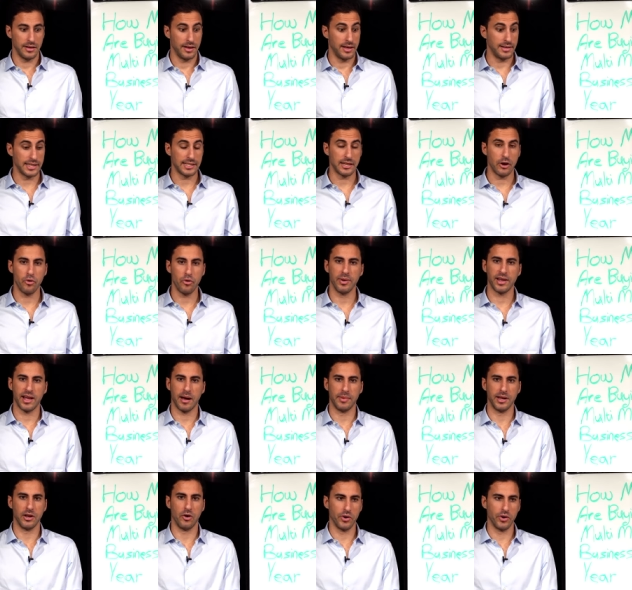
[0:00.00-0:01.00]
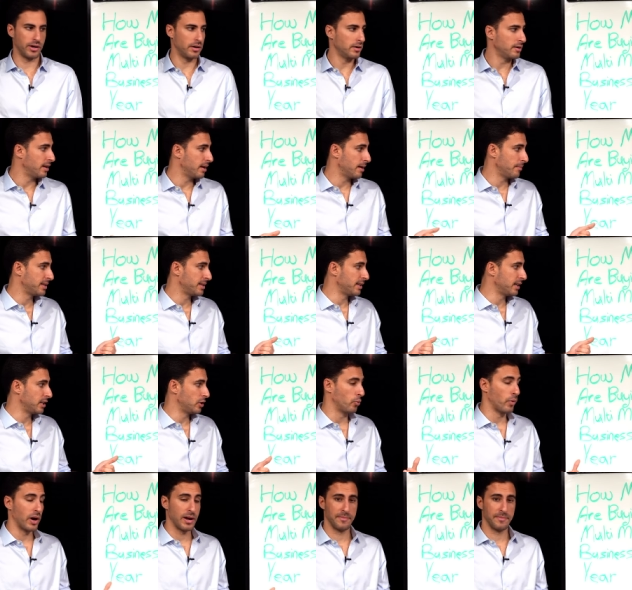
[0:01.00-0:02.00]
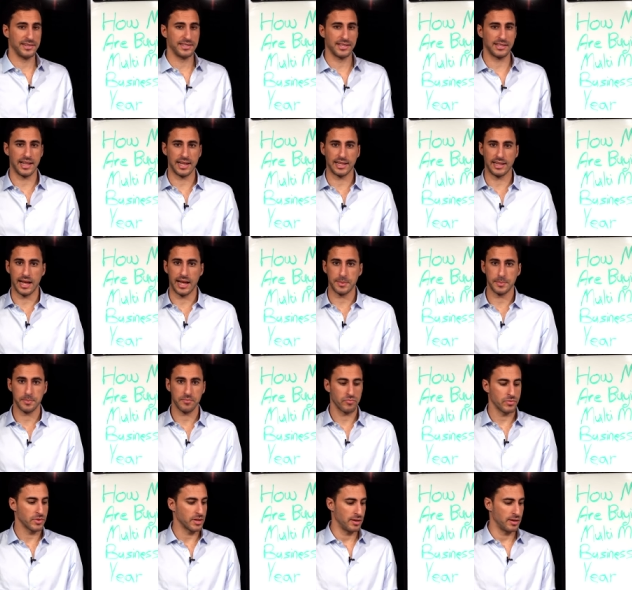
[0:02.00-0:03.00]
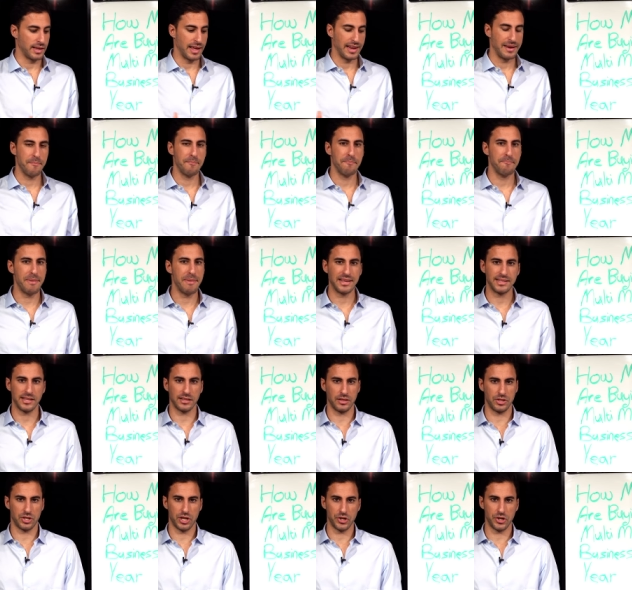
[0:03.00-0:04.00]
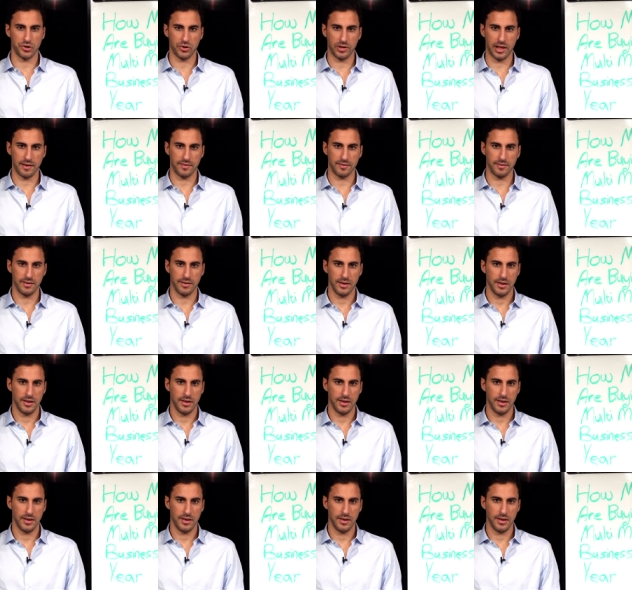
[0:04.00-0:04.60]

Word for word: And that's how you become an owner. And I'm telling you, one business like that can basically change your life.